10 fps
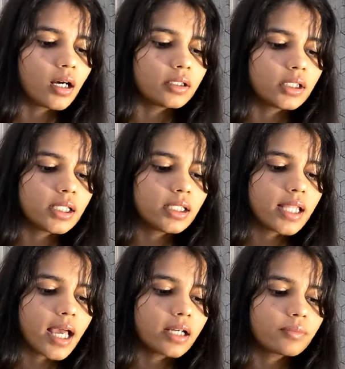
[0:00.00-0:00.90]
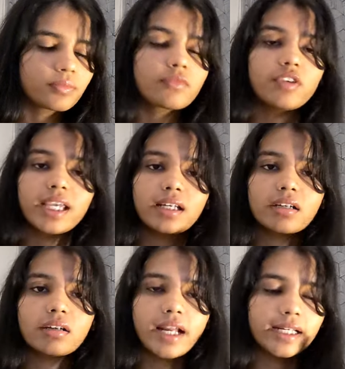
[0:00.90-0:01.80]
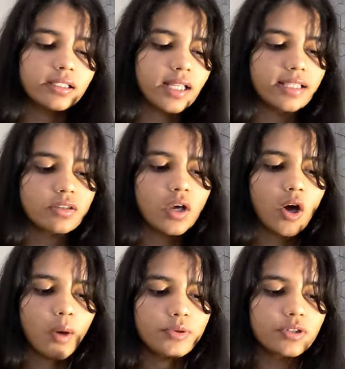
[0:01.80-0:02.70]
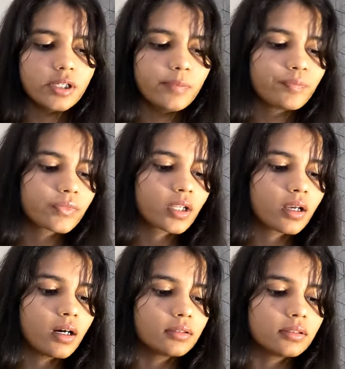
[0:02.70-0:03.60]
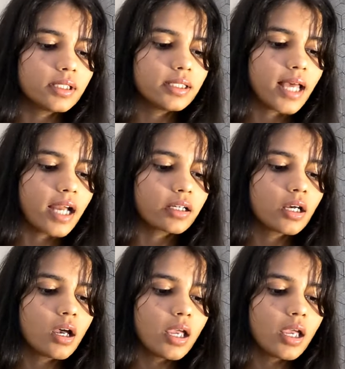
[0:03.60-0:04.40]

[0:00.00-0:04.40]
other than that we can write it as optional other than that